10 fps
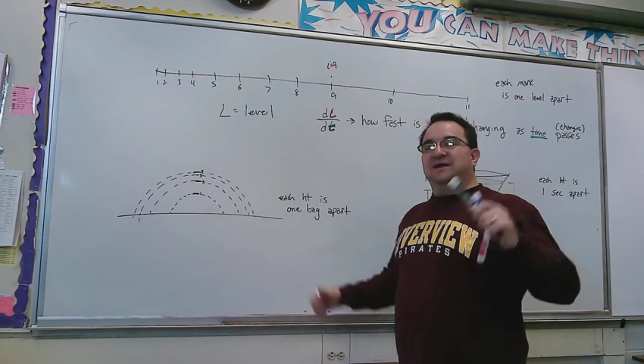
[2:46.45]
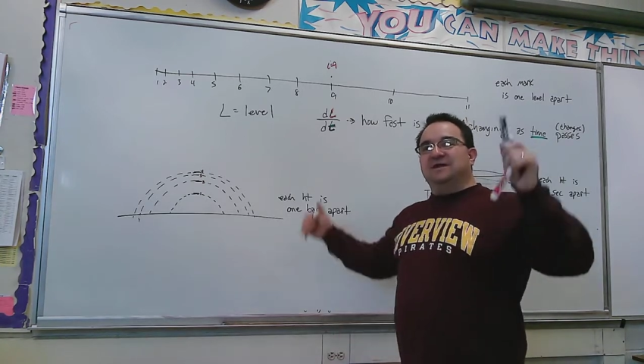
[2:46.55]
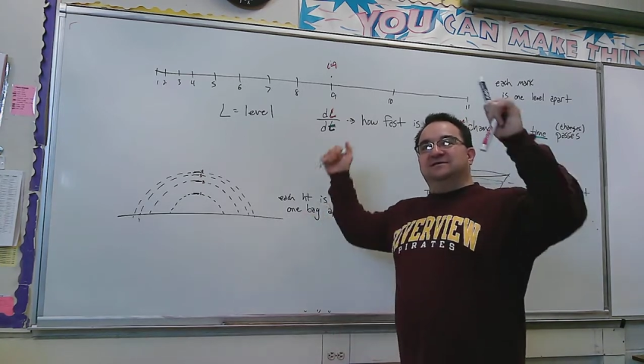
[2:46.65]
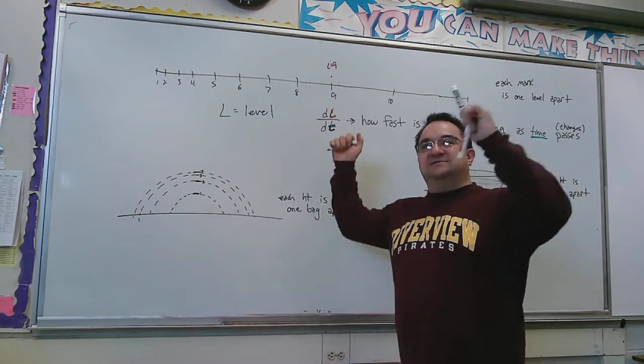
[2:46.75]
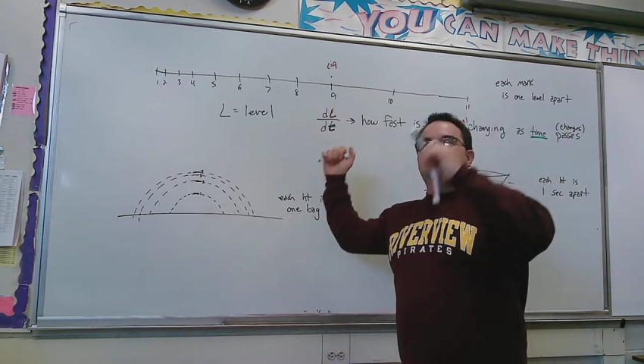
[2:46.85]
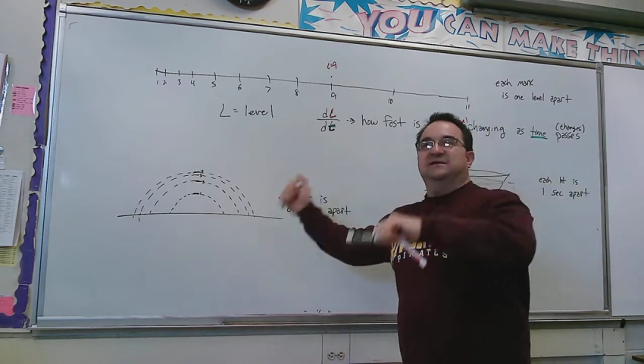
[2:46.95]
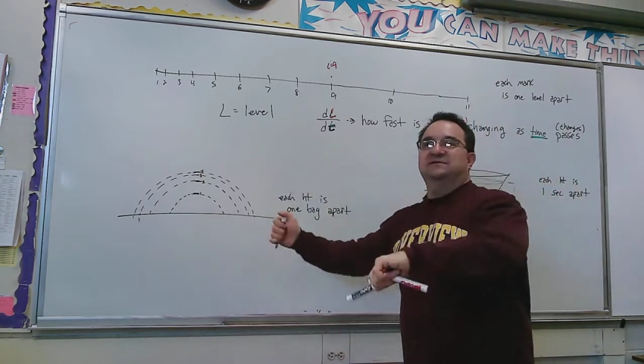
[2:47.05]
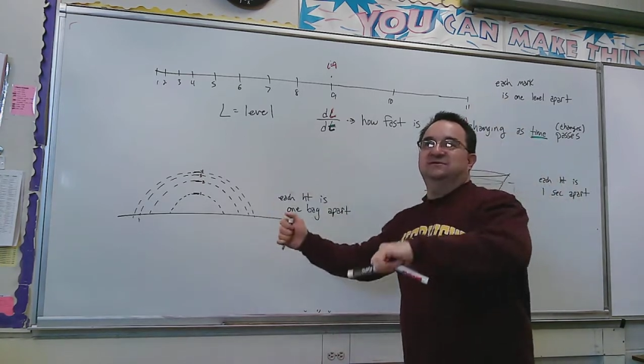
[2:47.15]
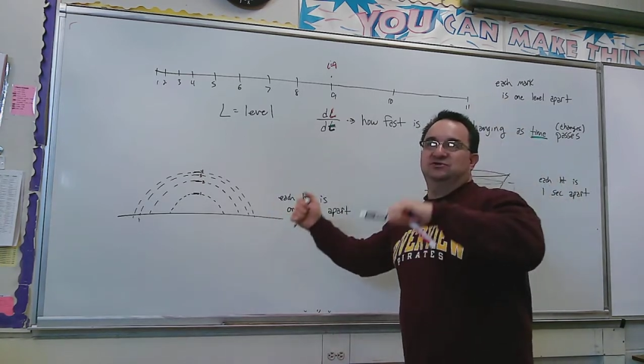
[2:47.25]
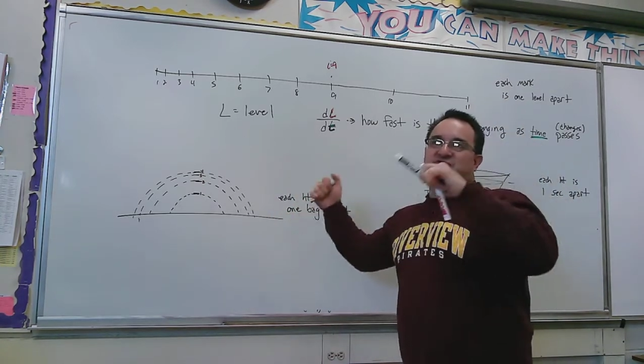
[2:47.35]
is
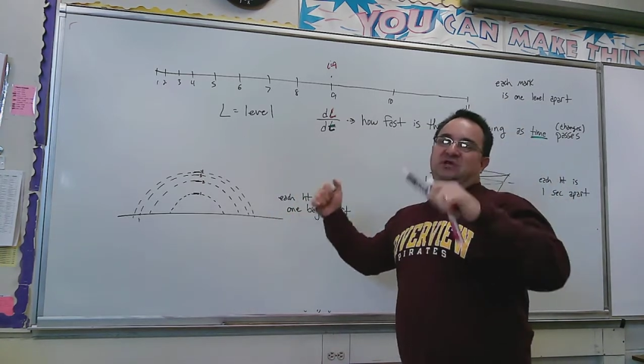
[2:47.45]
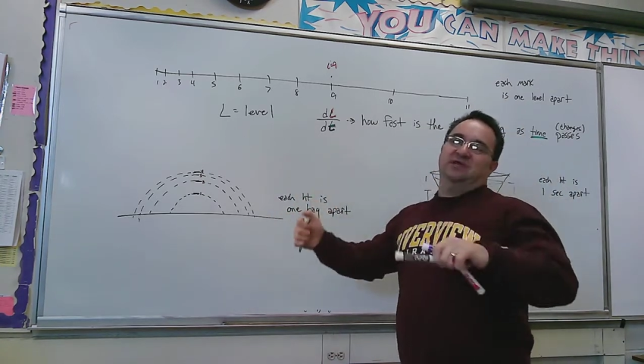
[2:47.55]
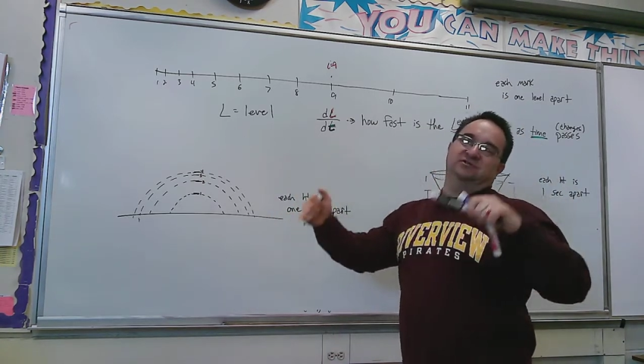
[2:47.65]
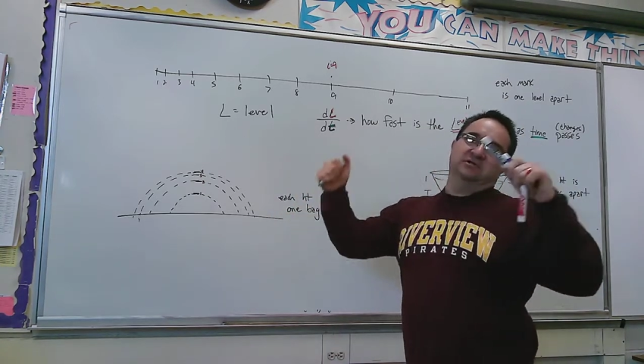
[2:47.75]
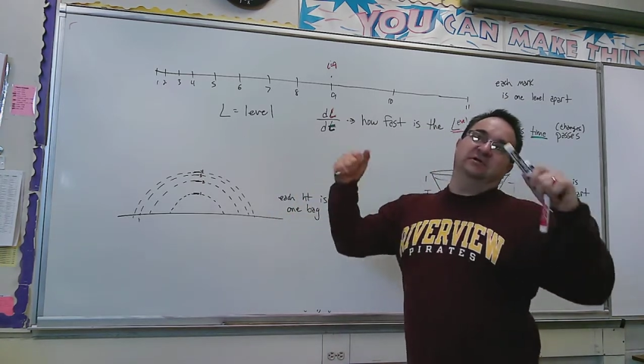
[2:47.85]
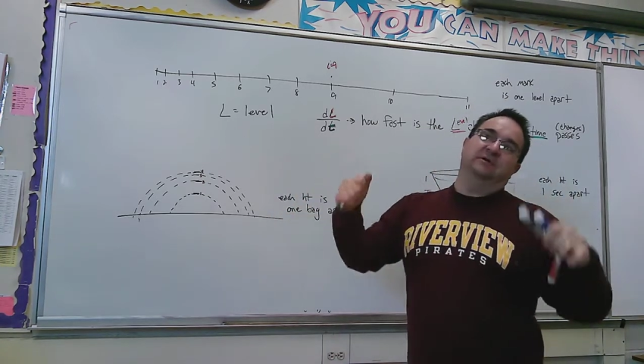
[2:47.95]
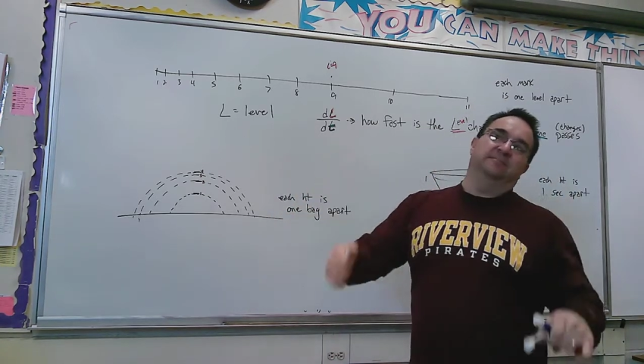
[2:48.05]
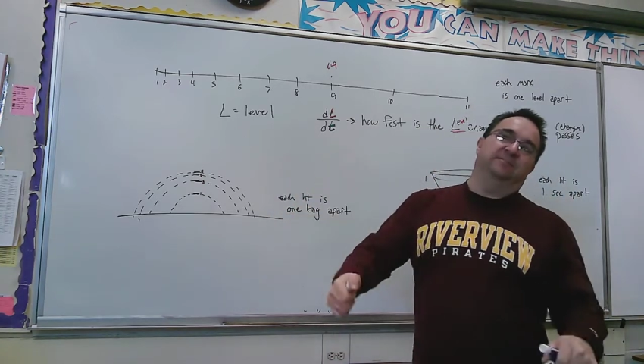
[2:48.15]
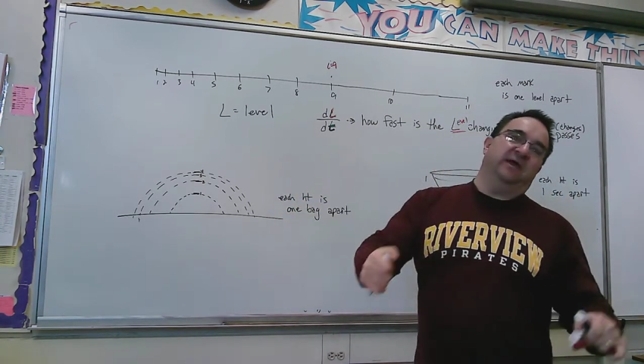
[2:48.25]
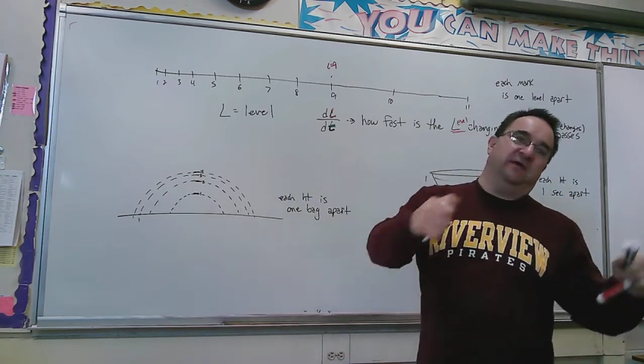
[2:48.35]
this changing
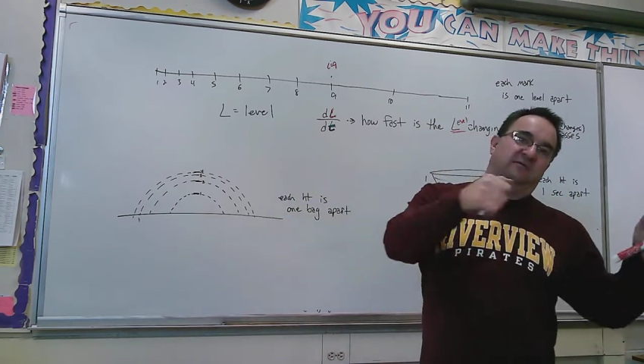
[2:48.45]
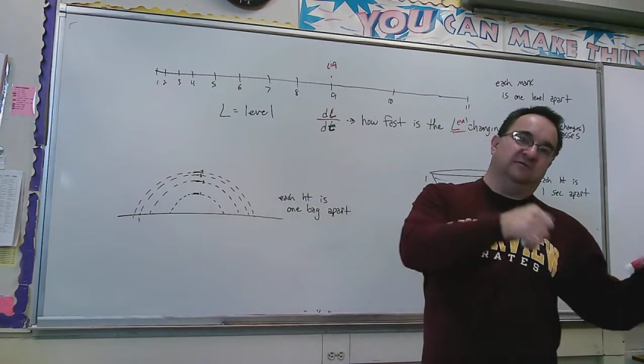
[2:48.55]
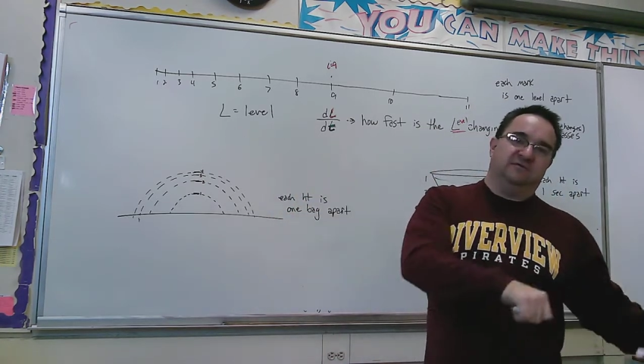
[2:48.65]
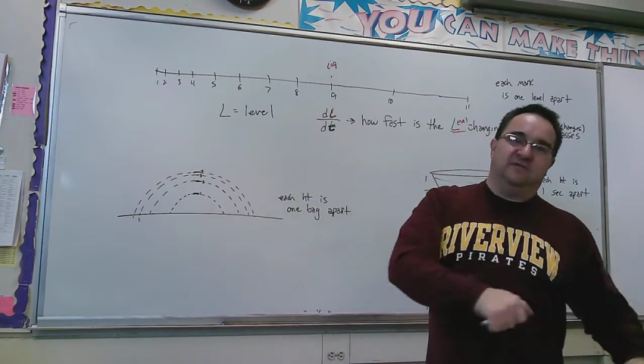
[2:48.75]
compared to